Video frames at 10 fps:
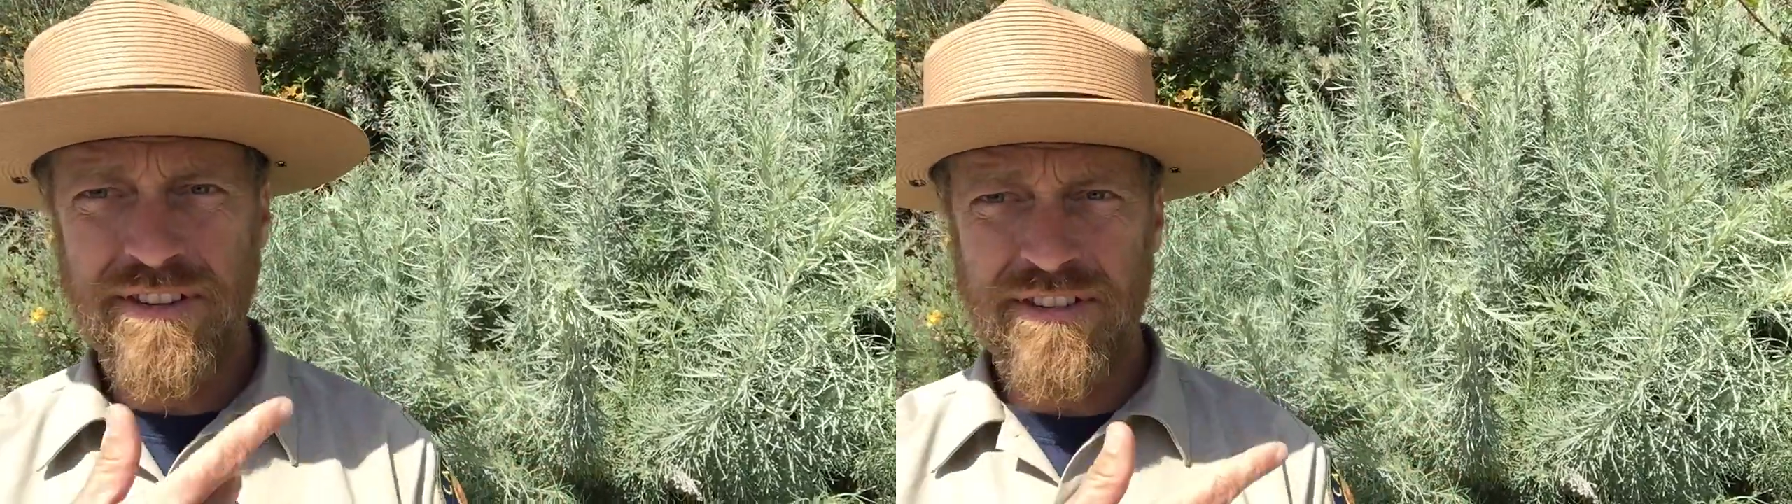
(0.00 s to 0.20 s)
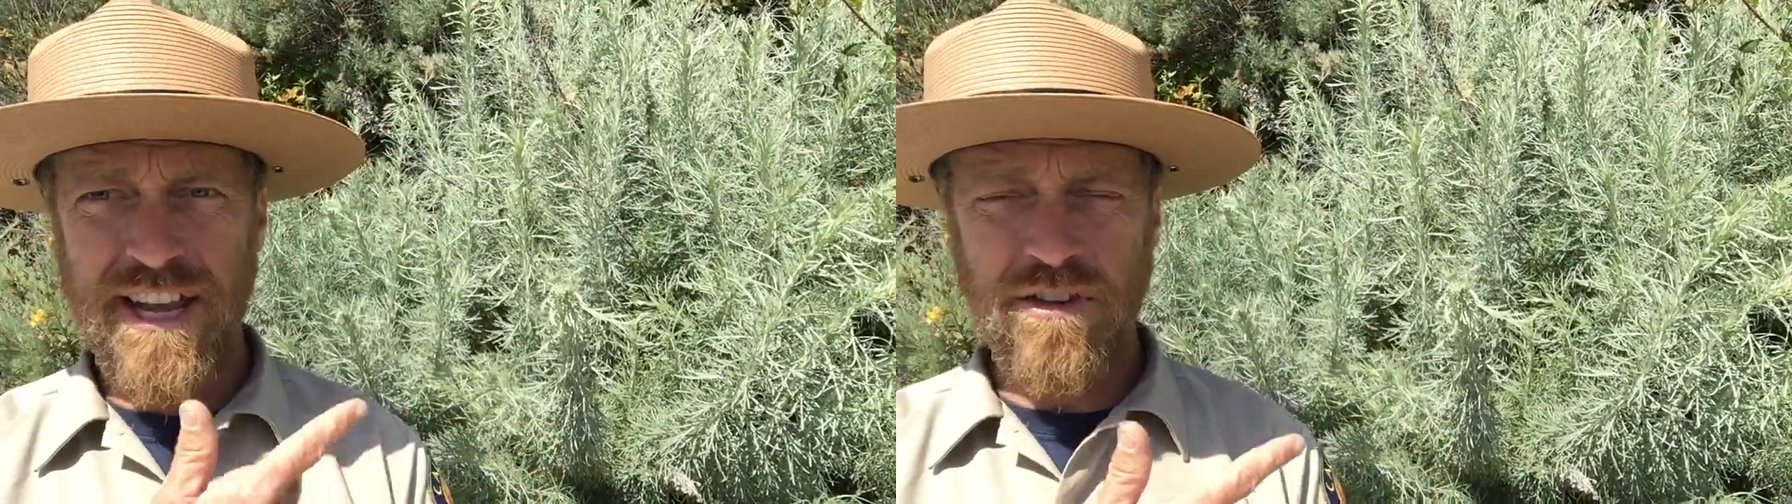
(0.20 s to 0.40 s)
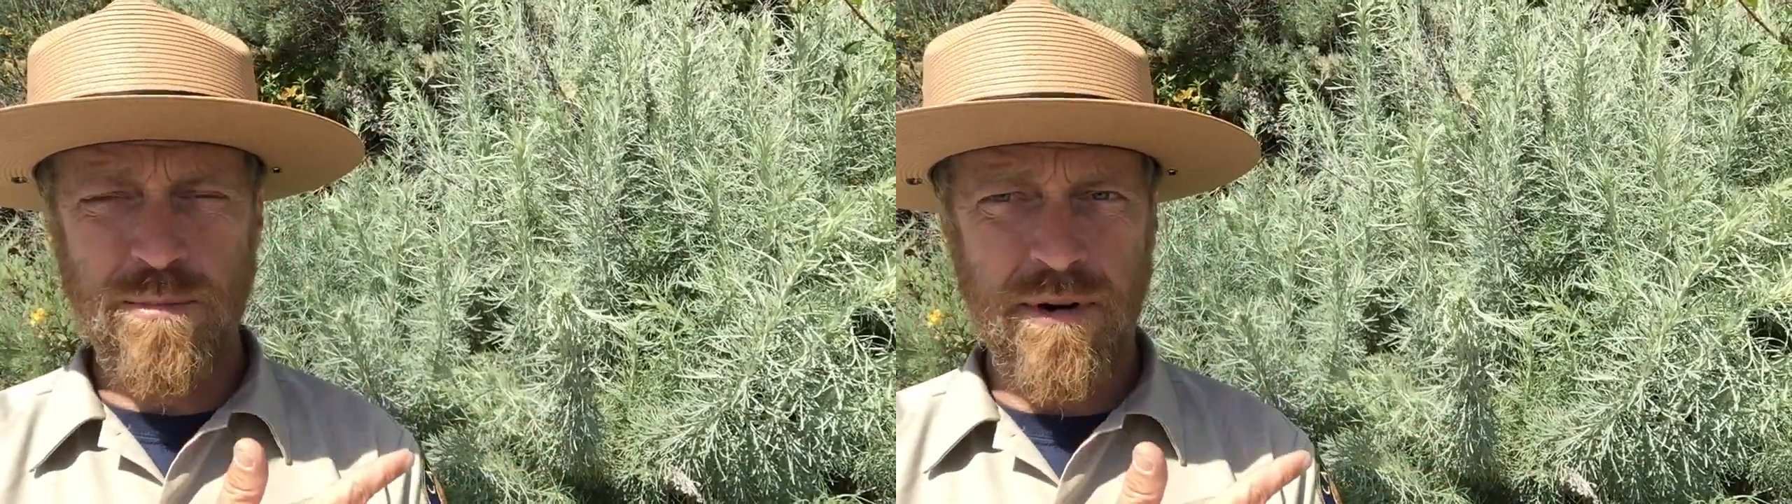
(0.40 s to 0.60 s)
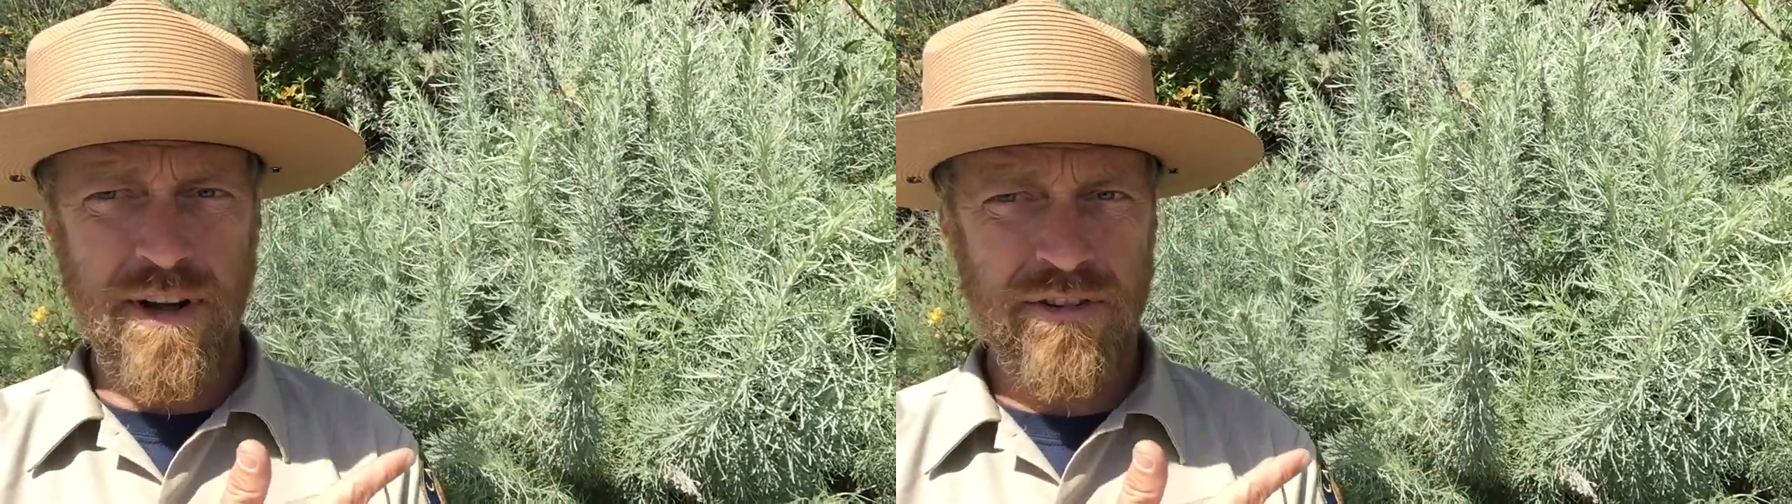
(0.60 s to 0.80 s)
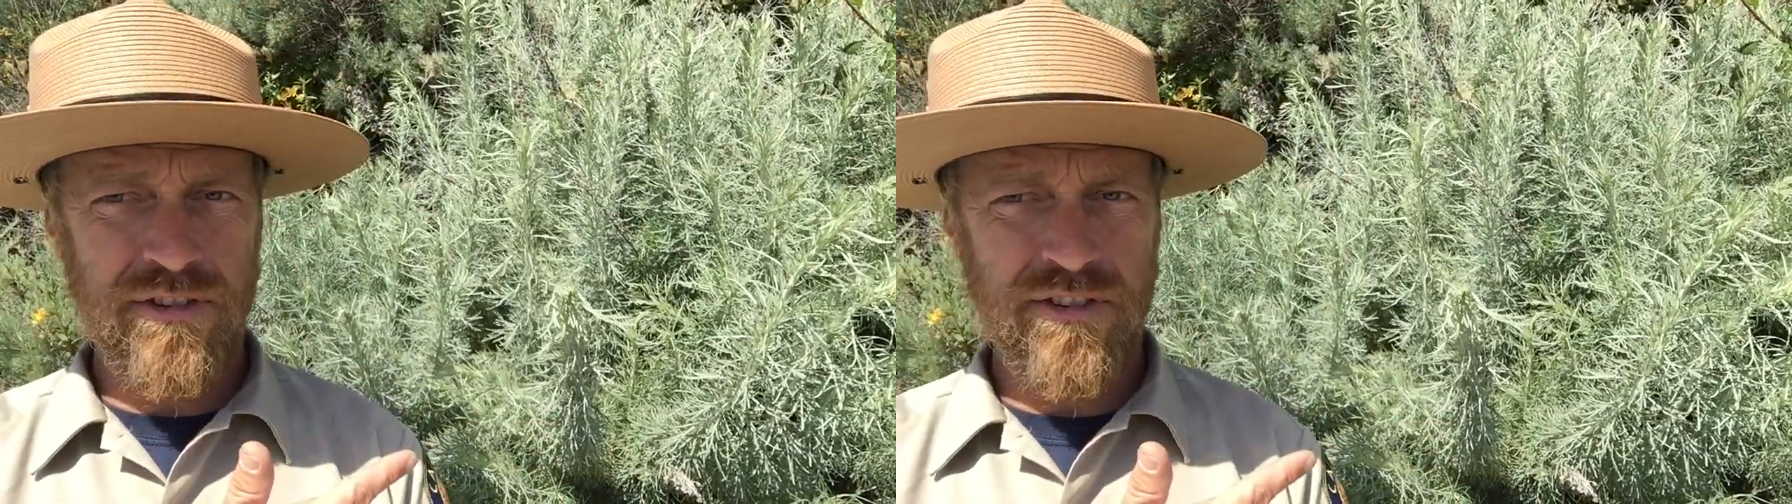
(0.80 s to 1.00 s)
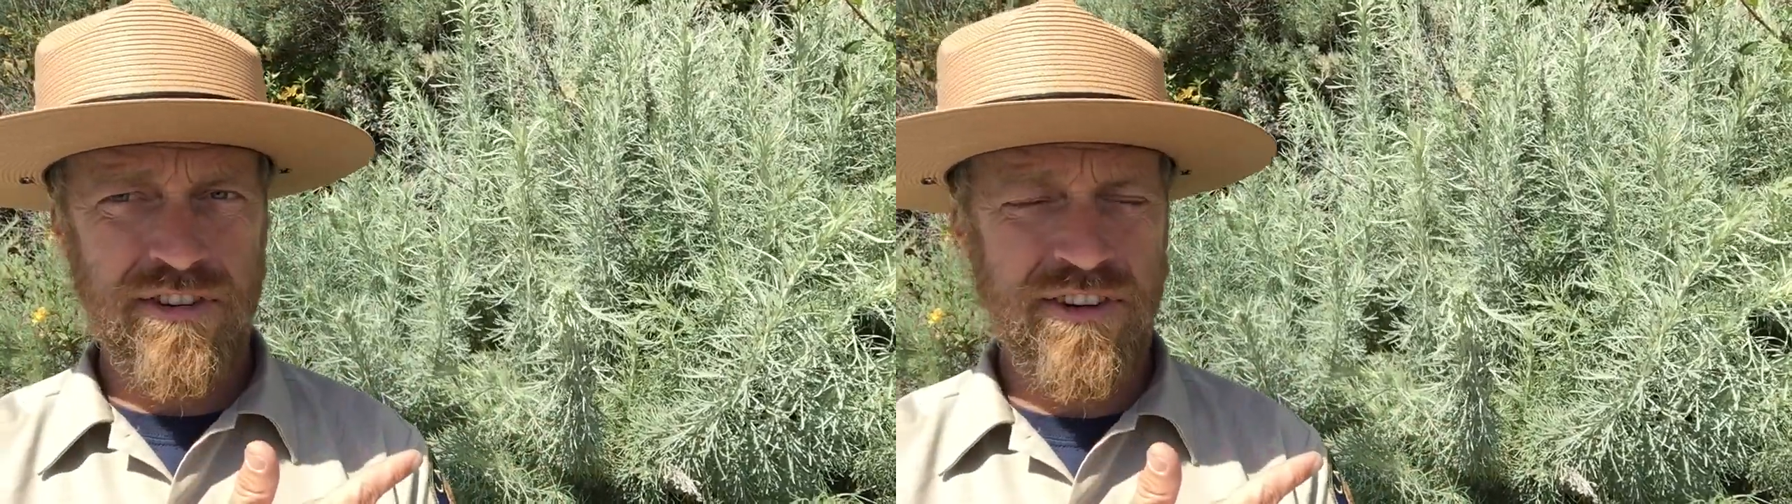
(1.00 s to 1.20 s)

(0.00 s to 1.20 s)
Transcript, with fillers: sagebrush.